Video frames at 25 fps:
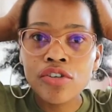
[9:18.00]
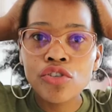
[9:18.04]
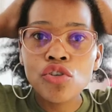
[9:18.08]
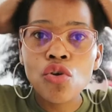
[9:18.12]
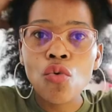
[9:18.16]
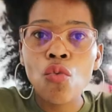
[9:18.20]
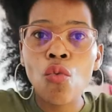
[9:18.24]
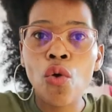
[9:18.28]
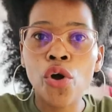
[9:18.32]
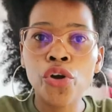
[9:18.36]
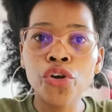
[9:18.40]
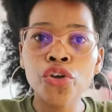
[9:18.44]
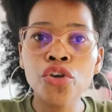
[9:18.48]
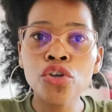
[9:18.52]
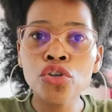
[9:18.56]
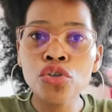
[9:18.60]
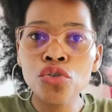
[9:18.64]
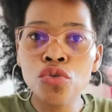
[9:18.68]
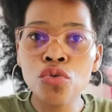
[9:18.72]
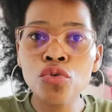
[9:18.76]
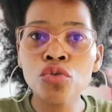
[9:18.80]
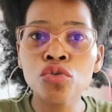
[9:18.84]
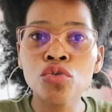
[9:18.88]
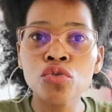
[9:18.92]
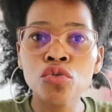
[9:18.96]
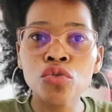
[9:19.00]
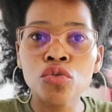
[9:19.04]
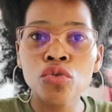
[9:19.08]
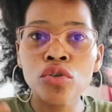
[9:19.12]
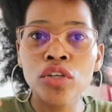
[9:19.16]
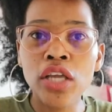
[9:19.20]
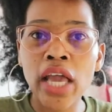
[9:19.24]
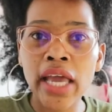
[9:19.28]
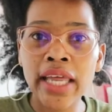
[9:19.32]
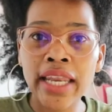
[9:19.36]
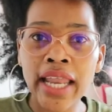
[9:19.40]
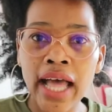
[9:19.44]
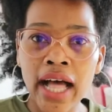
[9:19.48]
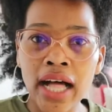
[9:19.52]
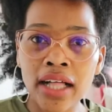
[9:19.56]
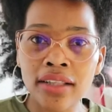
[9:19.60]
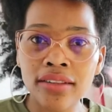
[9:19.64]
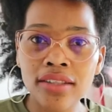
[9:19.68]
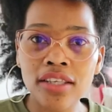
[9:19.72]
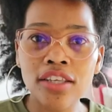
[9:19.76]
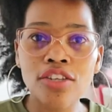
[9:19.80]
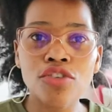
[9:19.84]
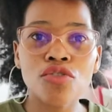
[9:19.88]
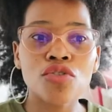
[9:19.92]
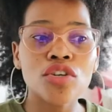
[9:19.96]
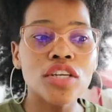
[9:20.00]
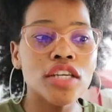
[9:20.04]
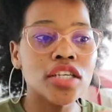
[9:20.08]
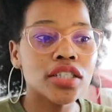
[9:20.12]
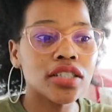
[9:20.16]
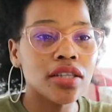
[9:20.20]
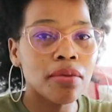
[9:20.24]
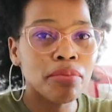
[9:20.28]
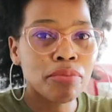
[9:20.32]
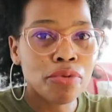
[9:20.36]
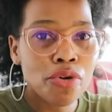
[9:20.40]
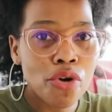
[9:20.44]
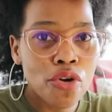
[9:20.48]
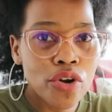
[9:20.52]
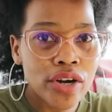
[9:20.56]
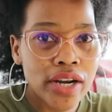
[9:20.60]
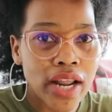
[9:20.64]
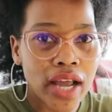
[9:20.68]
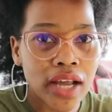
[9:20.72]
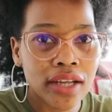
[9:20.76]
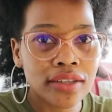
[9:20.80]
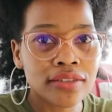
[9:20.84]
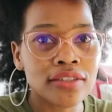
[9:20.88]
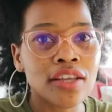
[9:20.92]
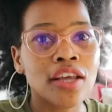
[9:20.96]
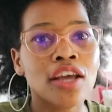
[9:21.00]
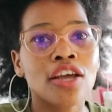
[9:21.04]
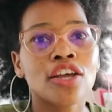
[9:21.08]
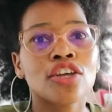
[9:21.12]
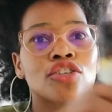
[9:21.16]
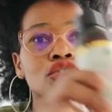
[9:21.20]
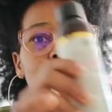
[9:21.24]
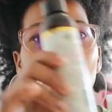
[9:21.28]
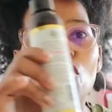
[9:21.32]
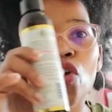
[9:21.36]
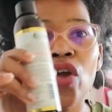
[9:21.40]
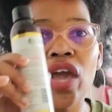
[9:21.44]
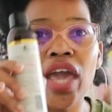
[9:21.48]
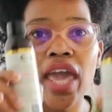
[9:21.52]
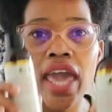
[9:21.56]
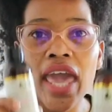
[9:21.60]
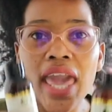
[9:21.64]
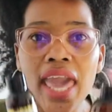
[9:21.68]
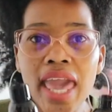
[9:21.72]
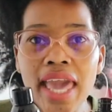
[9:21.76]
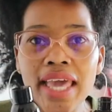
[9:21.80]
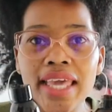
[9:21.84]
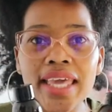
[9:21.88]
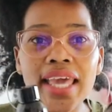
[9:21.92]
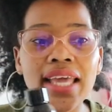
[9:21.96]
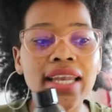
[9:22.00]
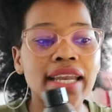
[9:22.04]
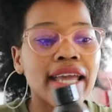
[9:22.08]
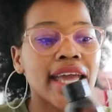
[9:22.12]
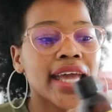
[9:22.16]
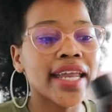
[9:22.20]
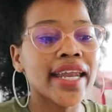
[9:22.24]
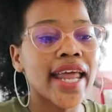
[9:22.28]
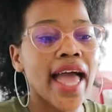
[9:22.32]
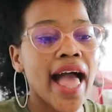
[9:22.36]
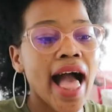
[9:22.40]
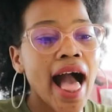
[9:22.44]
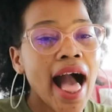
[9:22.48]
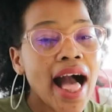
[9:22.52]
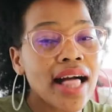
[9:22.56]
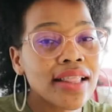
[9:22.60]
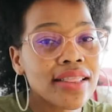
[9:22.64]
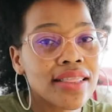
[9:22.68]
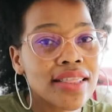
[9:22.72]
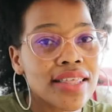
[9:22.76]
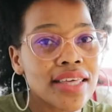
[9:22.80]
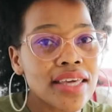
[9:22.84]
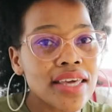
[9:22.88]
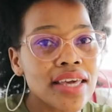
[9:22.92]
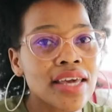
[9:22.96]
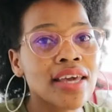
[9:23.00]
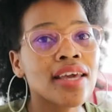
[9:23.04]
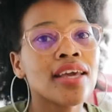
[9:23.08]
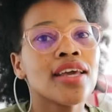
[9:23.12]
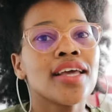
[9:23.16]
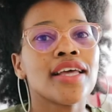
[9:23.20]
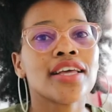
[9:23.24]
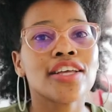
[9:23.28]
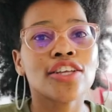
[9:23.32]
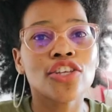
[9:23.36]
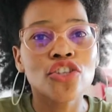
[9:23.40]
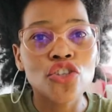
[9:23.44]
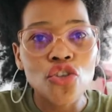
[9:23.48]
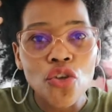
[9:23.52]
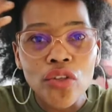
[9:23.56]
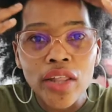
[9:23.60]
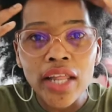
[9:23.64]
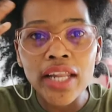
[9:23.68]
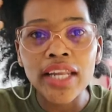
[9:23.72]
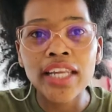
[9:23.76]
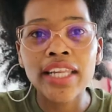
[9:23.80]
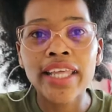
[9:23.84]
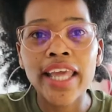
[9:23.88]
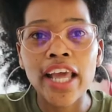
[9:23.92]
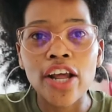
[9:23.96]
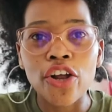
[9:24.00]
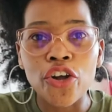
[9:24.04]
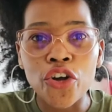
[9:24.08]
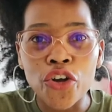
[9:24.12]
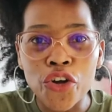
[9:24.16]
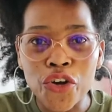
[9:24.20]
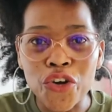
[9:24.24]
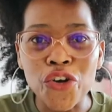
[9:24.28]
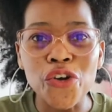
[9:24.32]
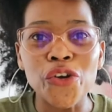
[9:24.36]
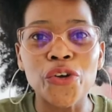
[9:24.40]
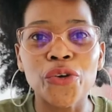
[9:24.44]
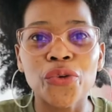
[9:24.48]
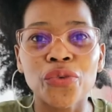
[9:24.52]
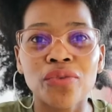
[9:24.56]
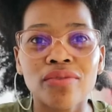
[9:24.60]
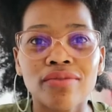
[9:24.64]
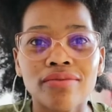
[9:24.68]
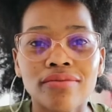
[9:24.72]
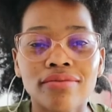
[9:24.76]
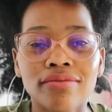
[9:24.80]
so what do you do to get healthy you need the products so your hair can get healthy so that it can grow